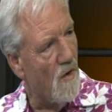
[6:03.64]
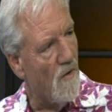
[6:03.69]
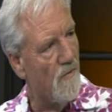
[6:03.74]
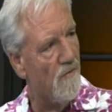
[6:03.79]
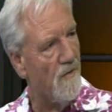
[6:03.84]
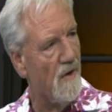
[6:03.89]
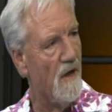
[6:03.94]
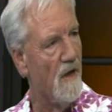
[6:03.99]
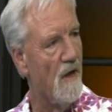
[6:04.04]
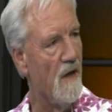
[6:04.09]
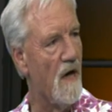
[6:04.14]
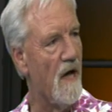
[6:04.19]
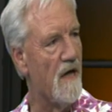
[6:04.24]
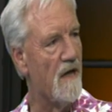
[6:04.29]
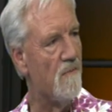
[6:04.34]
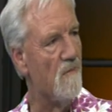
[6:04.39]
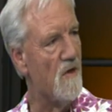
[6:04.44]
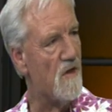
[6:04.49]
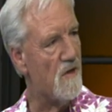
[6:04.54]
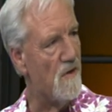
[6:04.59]
of uh, high
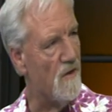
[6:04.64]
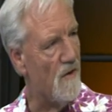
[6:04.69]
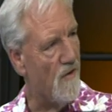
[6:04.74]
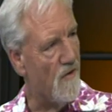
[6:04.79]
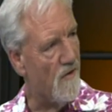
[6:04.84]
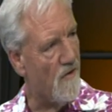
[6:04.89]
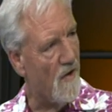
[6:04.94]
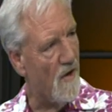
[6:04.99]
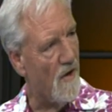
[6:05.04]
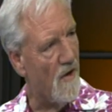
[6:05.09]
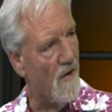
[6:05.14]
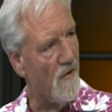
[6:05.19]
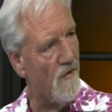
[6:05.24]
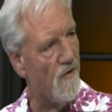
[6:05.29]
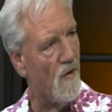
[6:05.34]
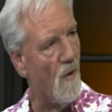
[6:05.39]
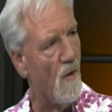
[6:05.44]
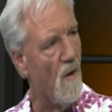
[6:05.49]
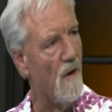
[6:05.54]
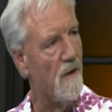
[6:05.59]
commissioners uh, and
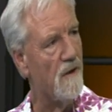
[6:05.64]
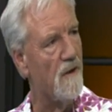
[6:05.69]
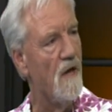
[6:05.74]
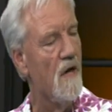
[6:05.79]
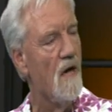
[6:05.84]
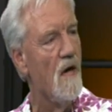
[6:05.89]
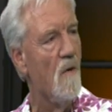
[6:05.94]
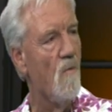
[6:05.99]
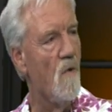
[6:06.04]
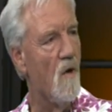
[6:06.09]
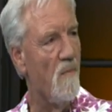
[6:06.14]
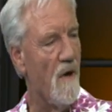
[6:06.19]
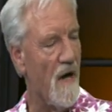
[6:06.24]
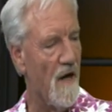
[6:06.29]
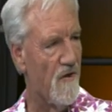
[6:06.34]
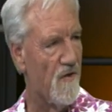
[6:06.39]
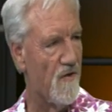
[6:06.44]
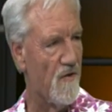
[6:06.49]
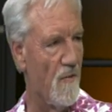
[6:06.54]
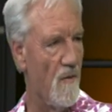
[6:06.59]
so on were
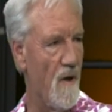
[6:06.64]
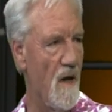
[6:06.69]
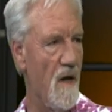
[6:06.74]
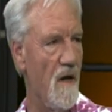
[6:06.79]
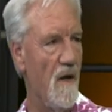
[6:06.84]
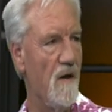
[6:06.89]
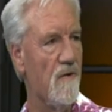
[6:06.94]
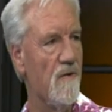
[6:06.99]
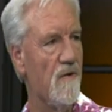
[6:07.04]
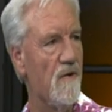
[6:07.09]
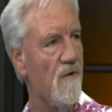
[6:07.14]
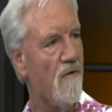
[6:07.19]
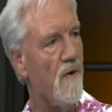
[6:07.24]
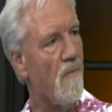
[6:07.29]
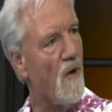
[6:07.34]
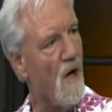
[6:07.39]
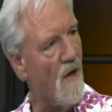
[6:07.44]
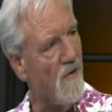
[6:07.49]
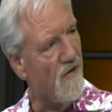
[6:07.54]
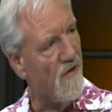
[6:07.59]
based around the
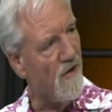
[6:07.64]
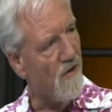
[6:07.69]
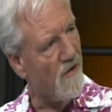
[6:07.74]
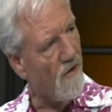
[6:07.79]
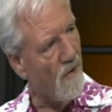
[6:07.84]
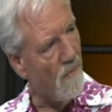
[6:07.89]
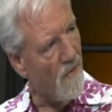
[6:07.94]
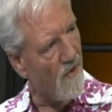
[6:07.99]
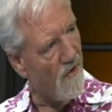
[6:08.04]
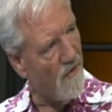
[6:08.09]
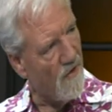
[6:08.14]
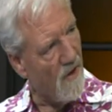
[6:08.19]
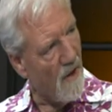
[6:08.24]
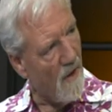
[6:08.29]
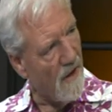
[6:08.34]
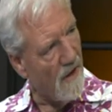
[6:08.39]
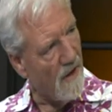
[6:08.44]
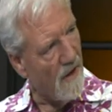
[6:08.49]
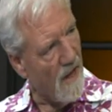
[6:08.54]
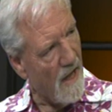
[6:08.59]
process that was
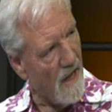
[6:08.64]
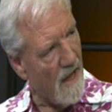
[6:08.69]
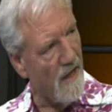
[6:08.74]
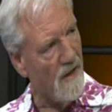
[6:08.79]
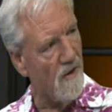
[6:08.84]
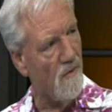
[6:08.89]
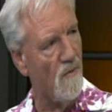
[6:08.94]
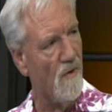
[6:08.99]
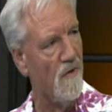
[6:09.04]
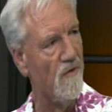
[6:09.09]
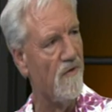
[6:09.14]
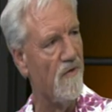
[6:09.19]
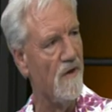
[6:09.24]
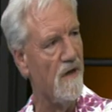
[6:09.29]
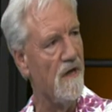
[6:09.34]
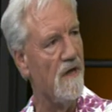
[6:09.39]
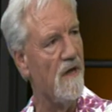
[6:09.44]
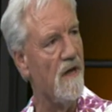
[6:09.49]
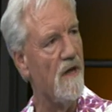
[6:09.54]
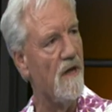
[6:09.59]
going ahead with
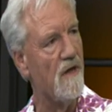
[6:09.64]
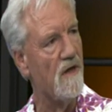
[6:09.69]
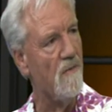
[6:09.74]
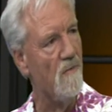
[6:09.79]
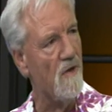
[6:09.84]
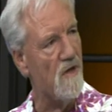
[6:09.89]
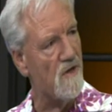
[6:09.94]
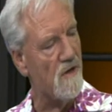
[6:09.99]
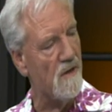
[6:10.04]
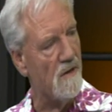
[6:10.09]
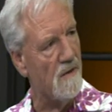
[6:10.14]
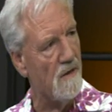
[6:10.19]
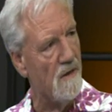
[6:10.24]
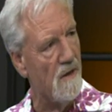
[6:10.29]
the uh, commission,